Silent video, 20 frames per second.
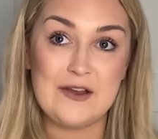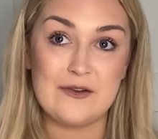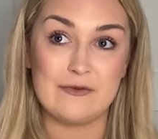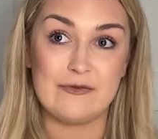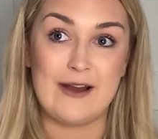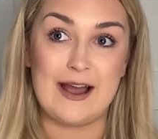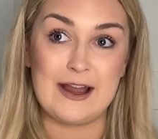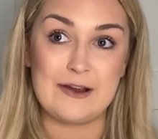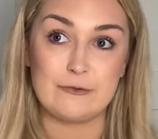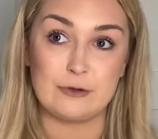
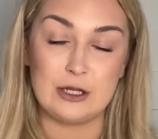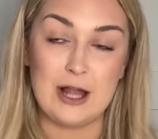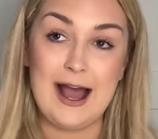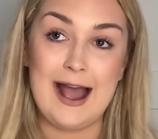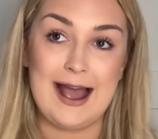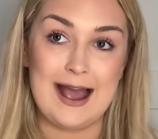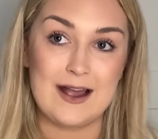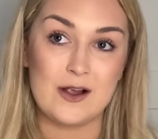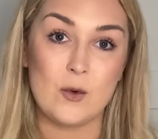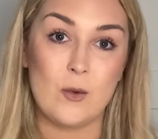viral
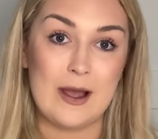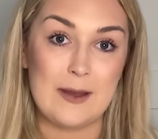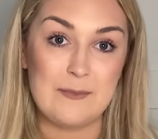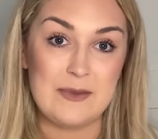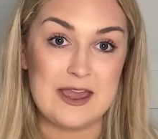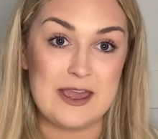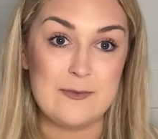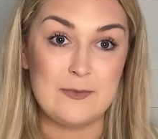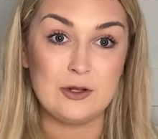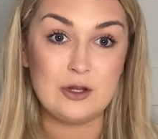hack where
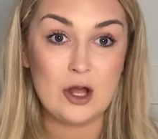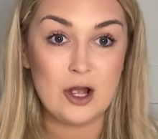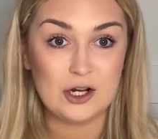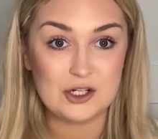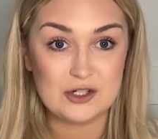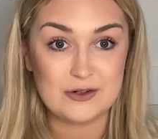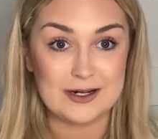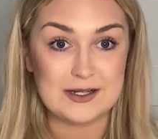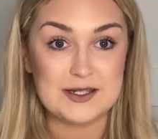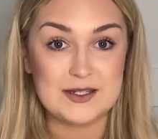people are
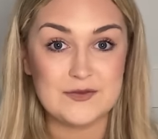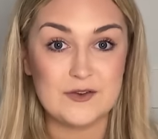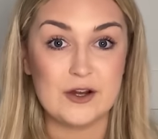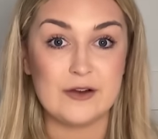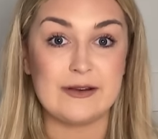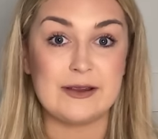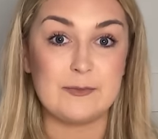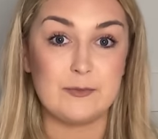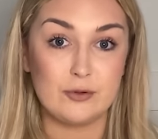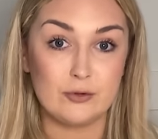
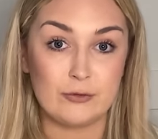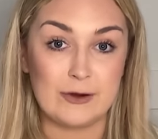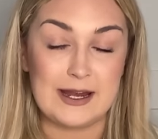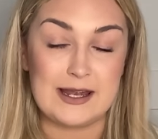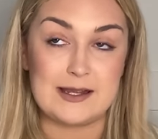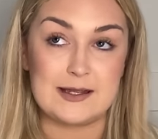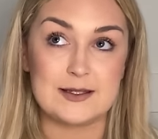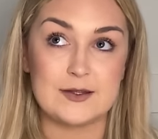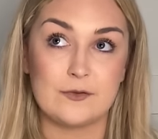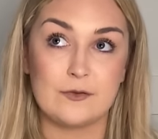transferring
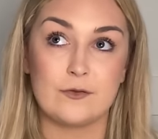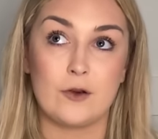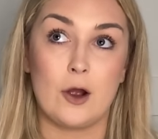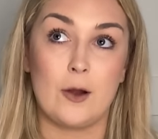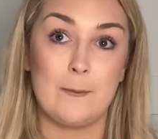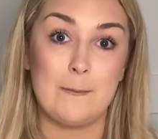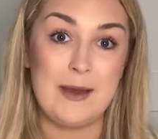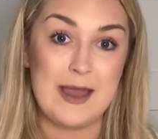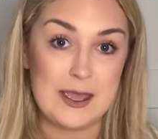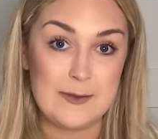print
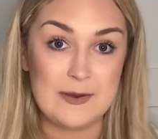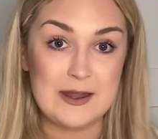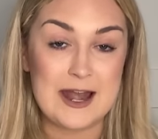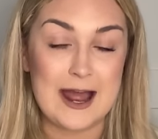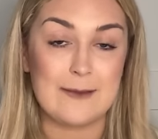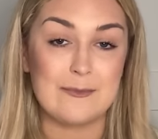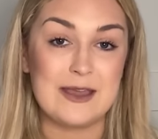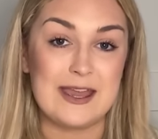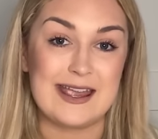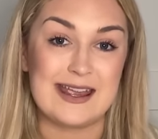from paper
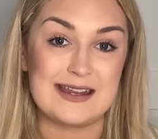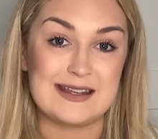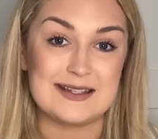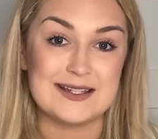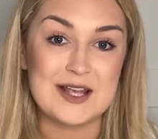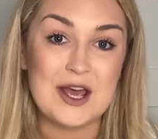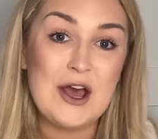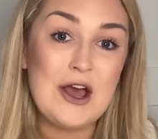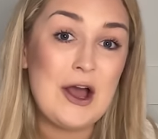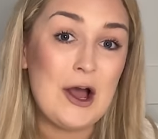
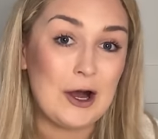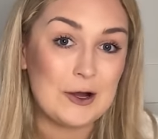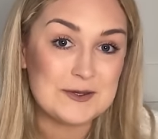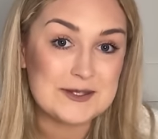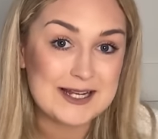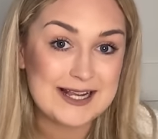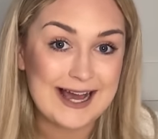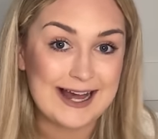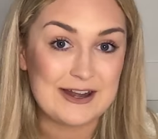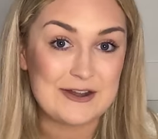napkins
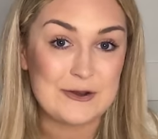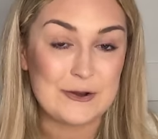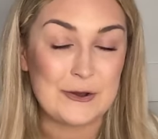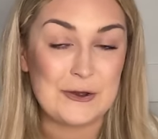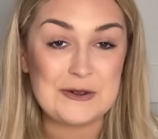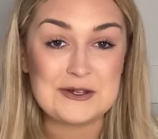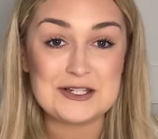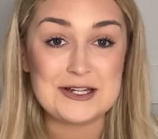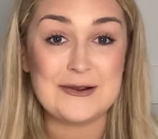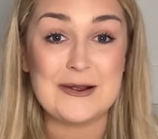onto
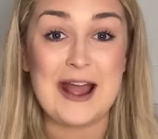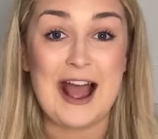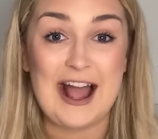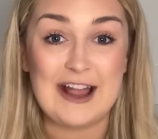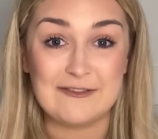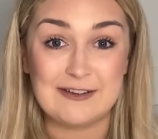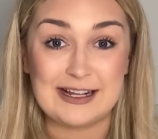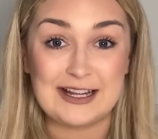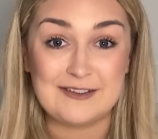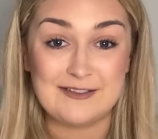candles. So I
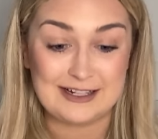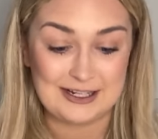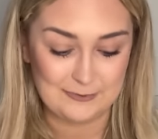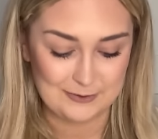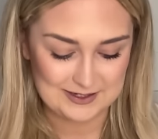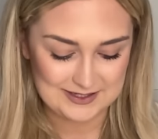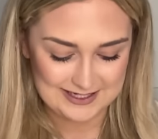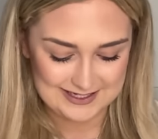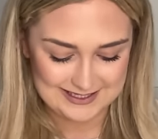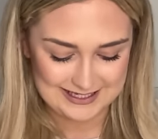really, really
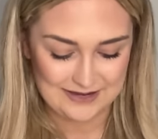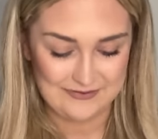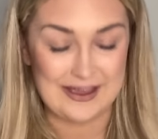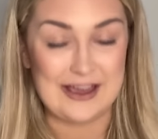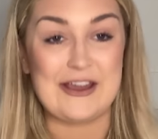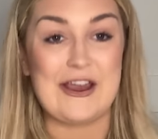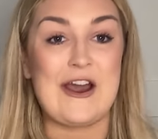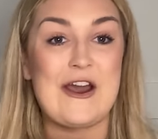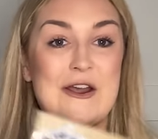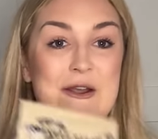wanted to give it
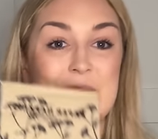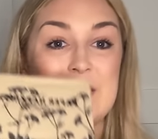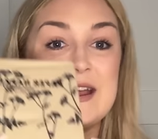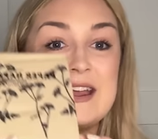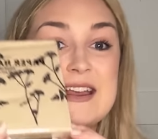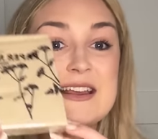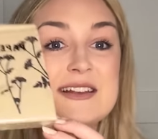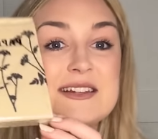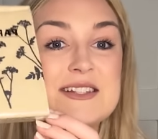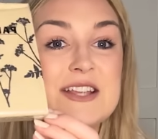a go.
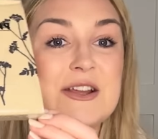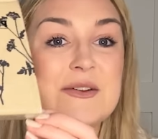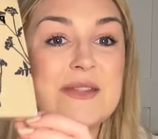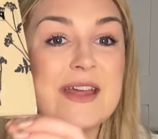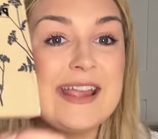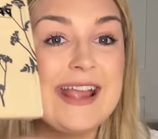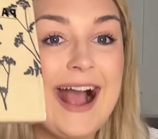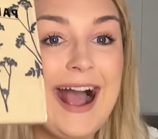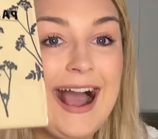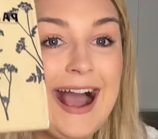So
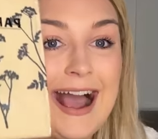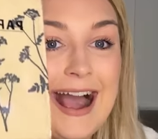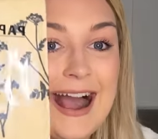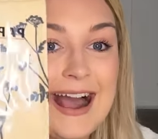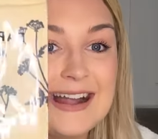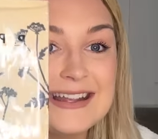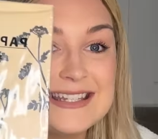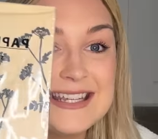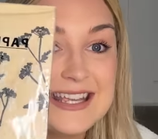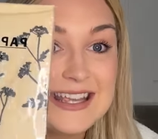they
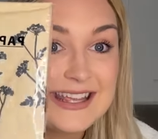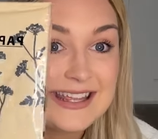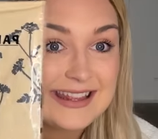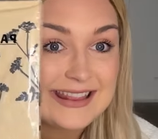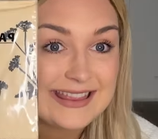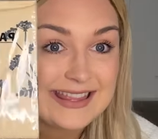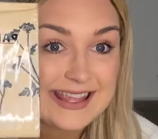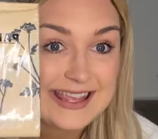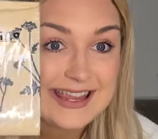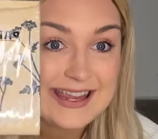had
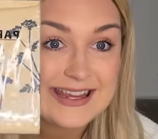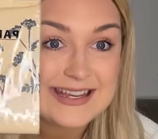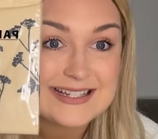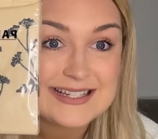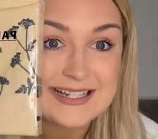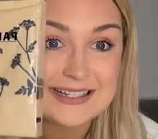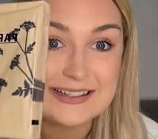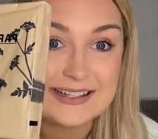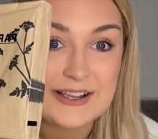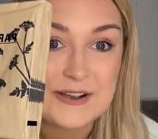these
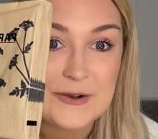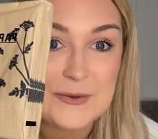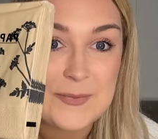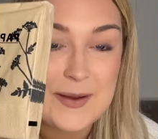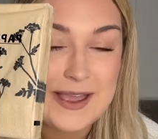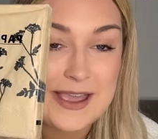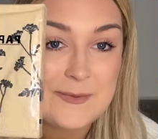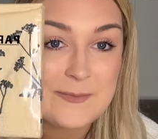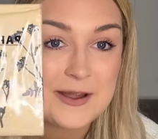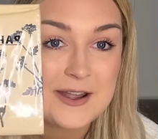little
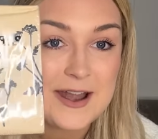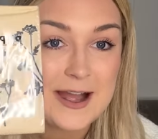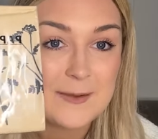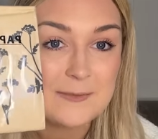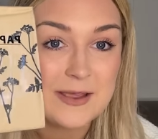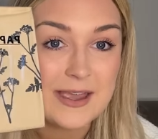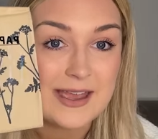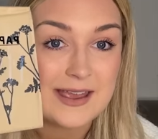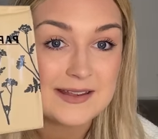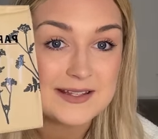paper
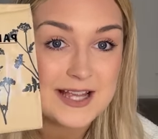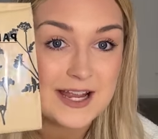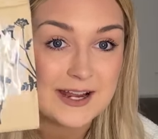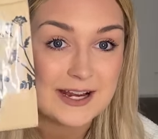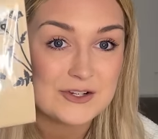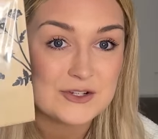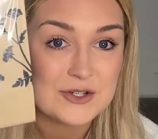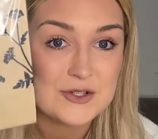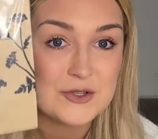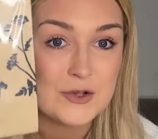napkins and
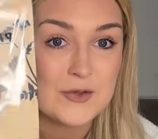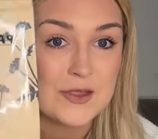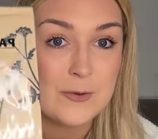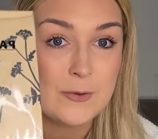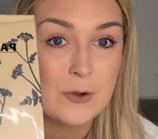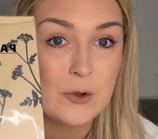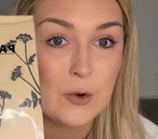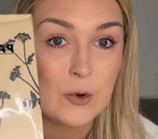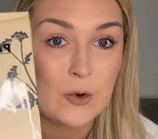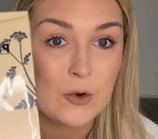I just thought they were
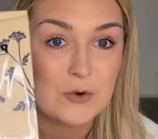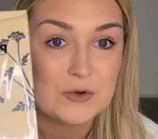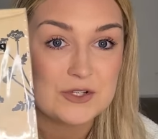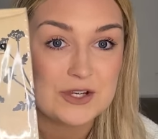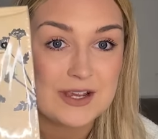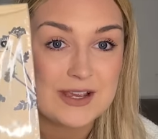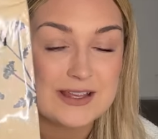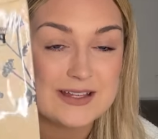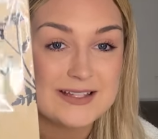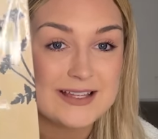
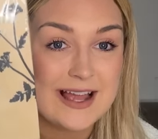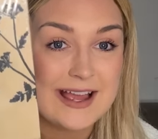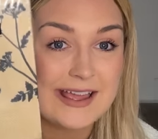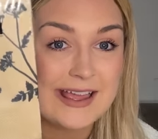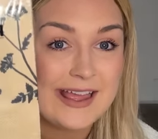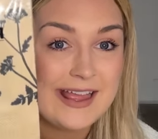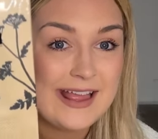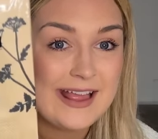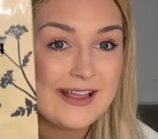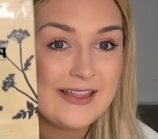gorgeous. Like
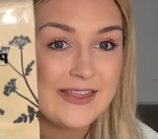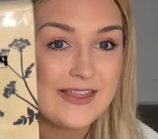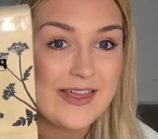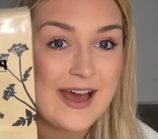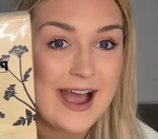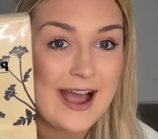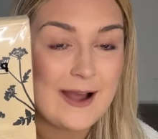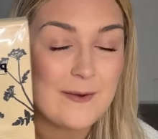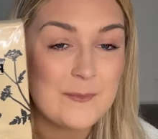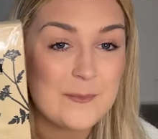
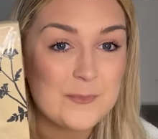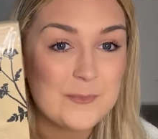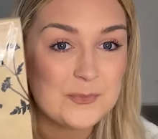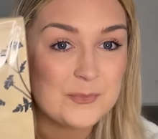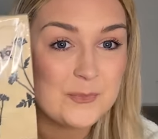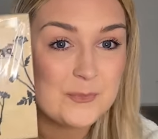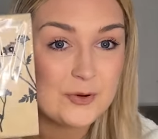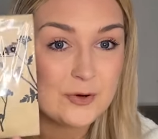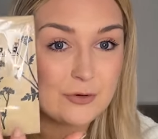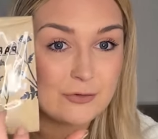that
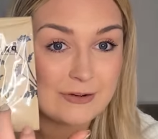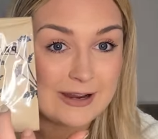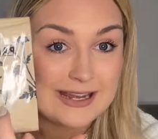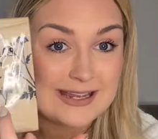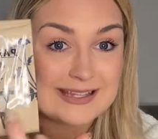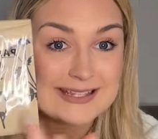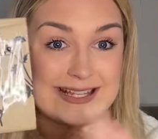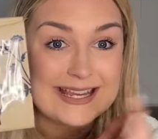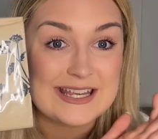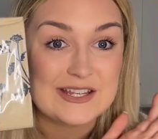
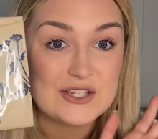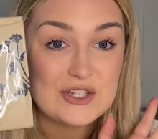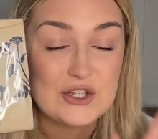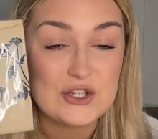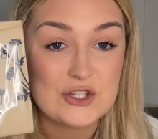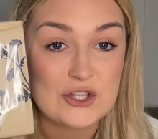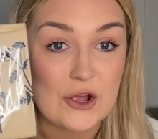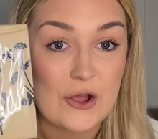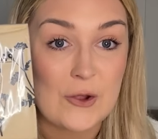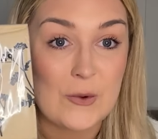print is
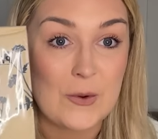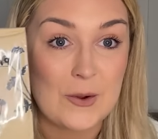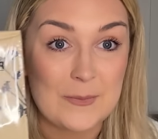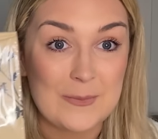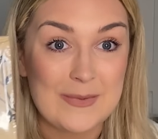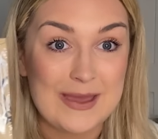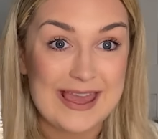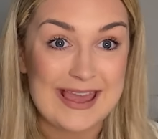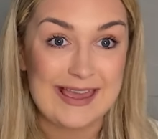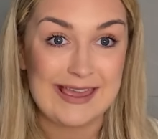so
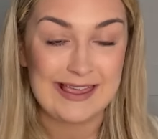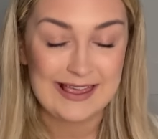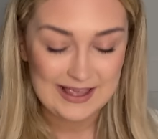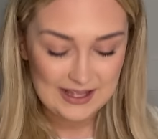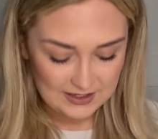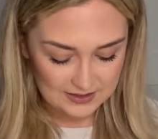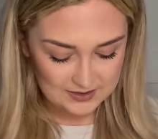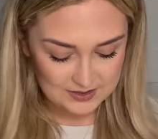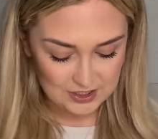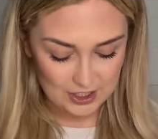me.
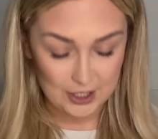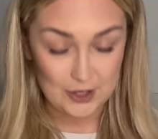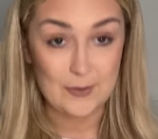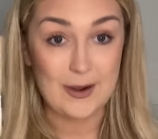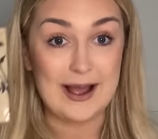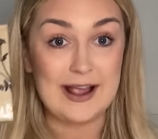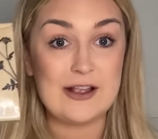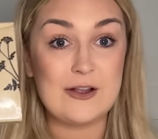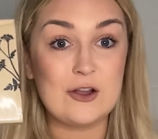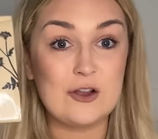So
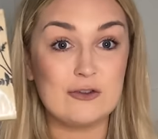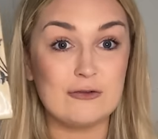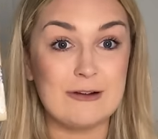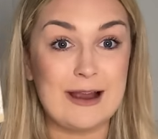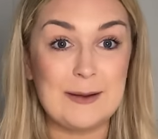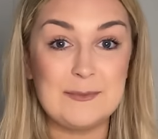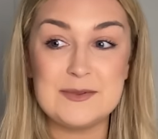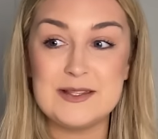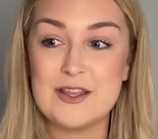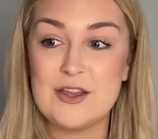I
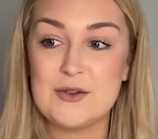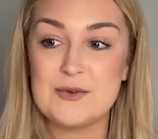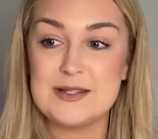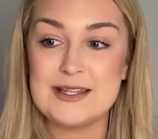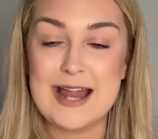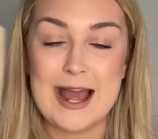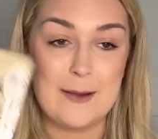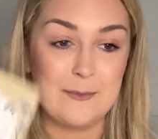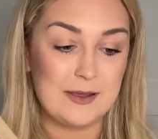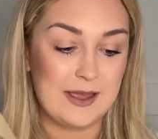grabbed those
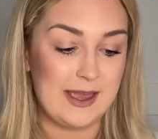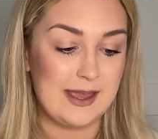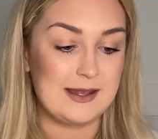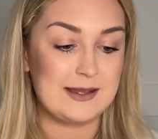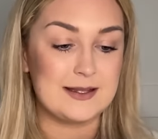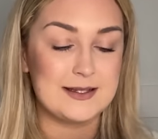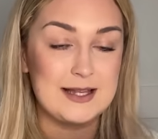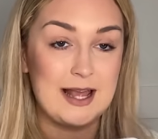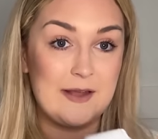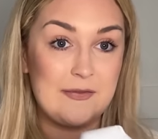
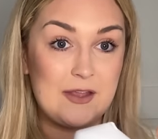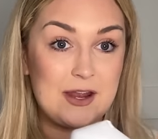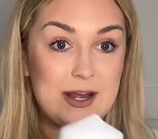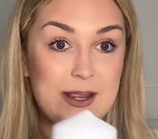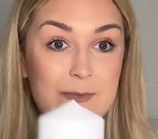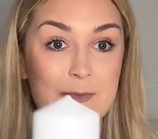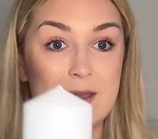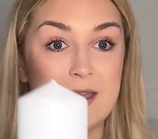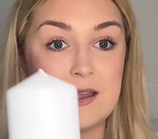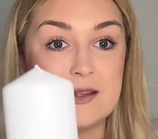napkins and then
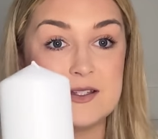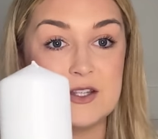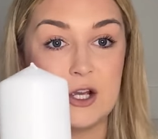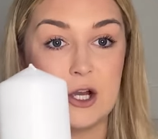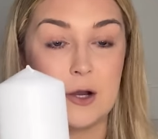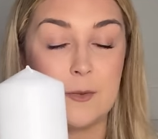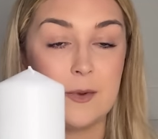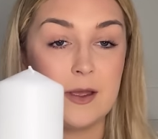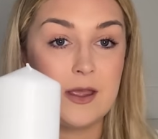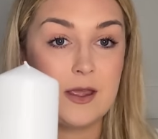I picked up